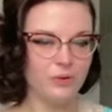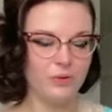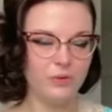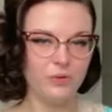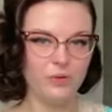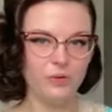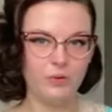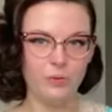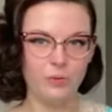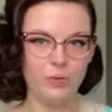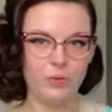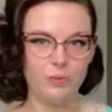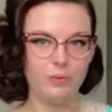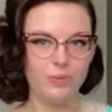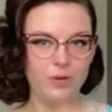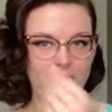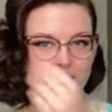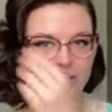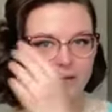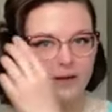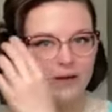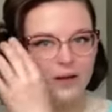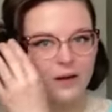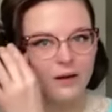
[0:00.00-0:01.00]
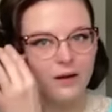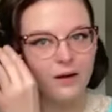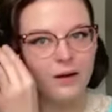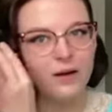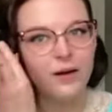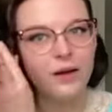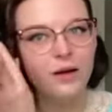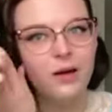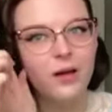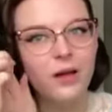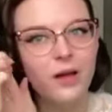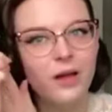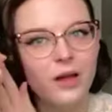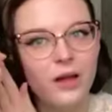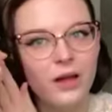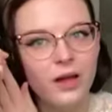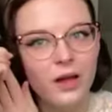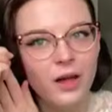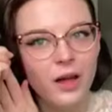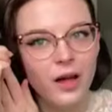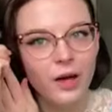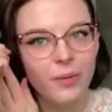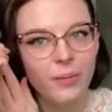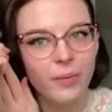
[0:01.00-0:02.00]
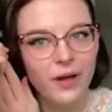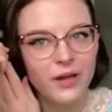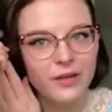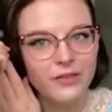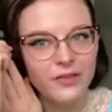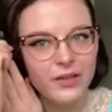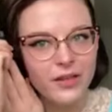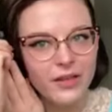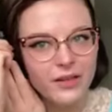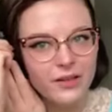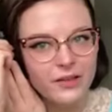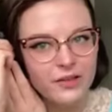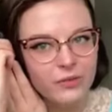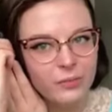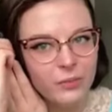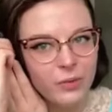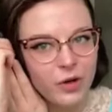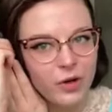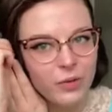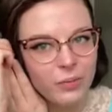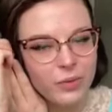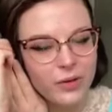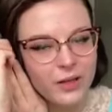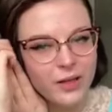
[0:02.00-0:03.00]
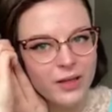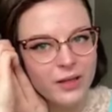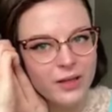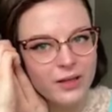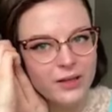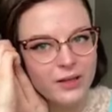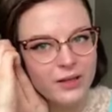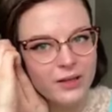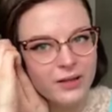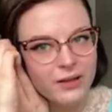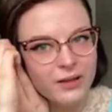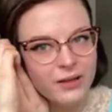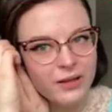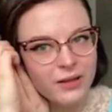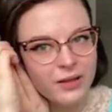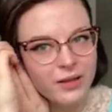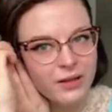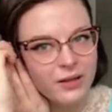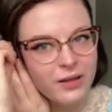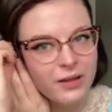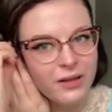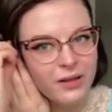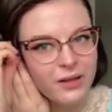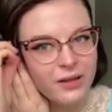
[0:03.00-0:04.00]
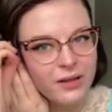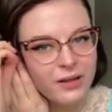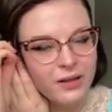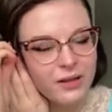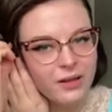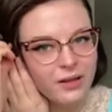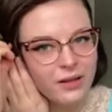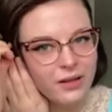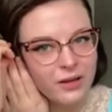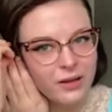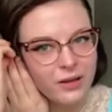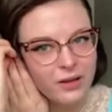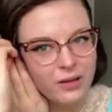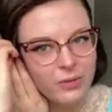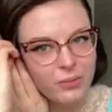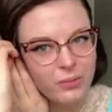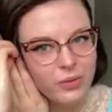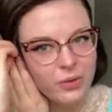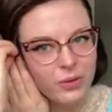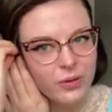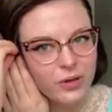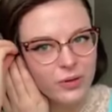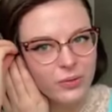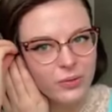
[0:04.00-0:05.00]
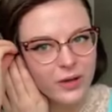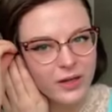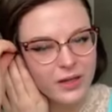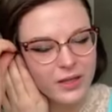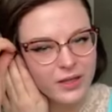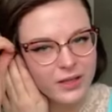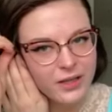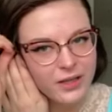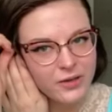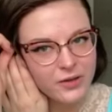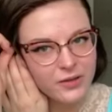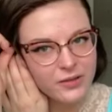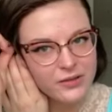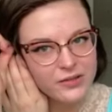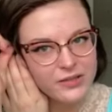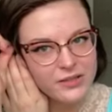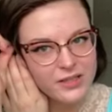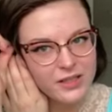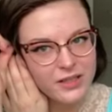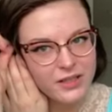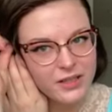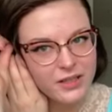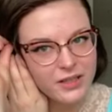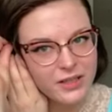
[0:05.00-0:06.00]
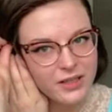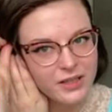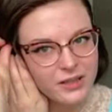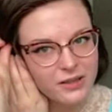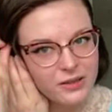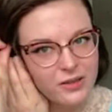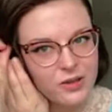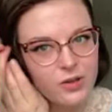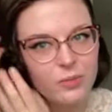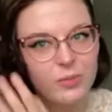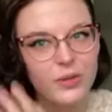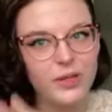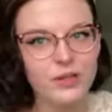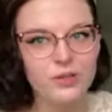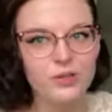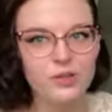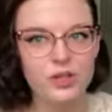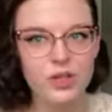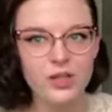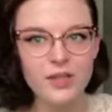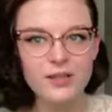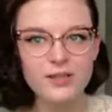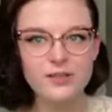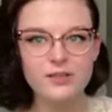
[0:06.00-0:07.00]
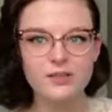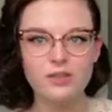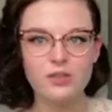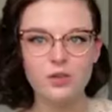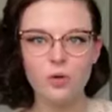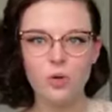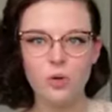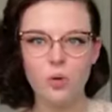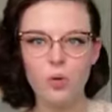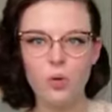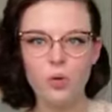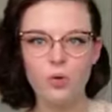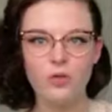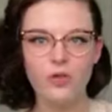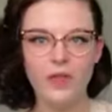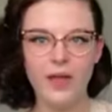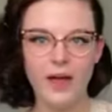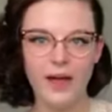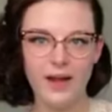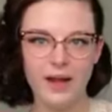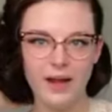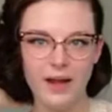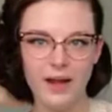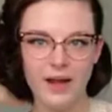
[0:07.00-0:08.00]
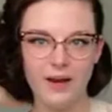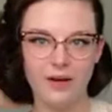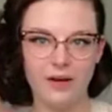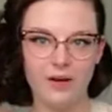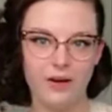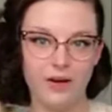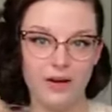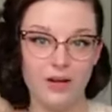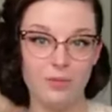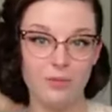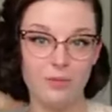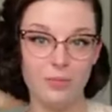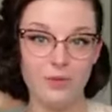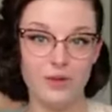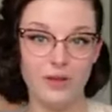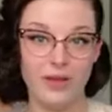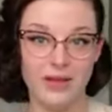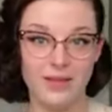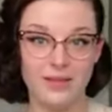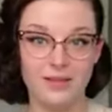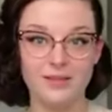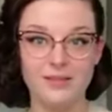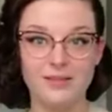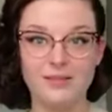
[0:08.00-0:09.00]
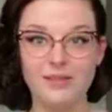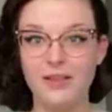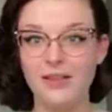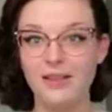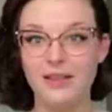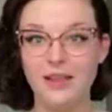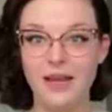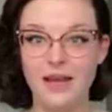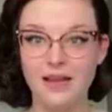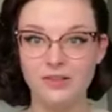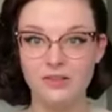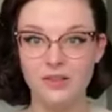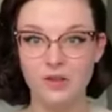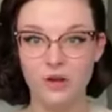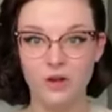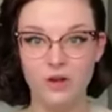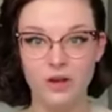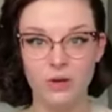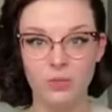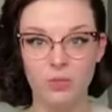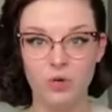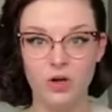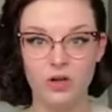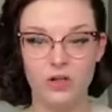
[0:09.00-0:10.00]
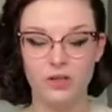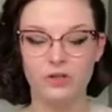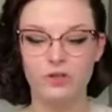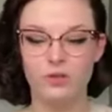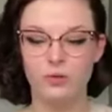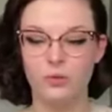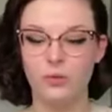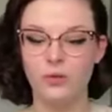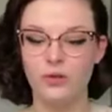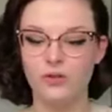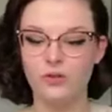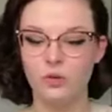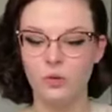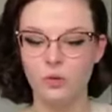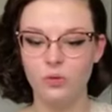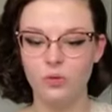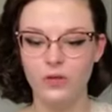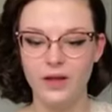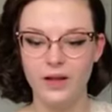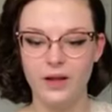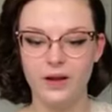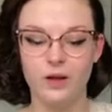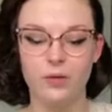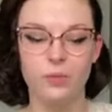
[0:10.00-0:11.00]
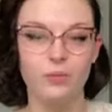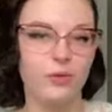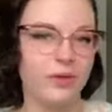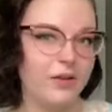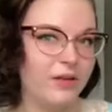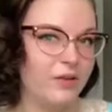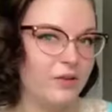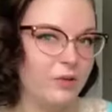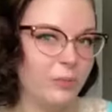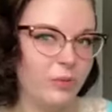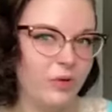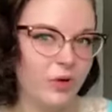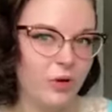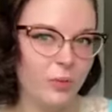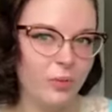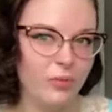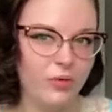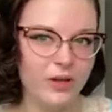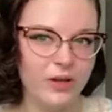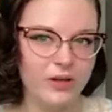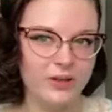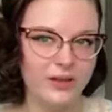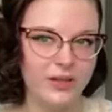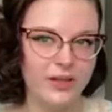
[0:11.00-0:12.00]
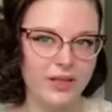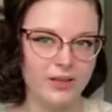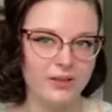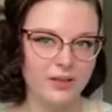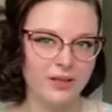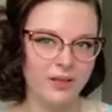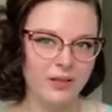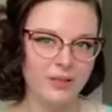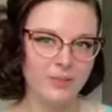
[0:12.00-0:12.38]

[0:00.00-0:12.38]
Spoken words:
So one pin there, I might take a small pin and put it right here, sneak it in a little bit, just to hold that hair in place. That's all I want to do, is hold the hair in place appropriately.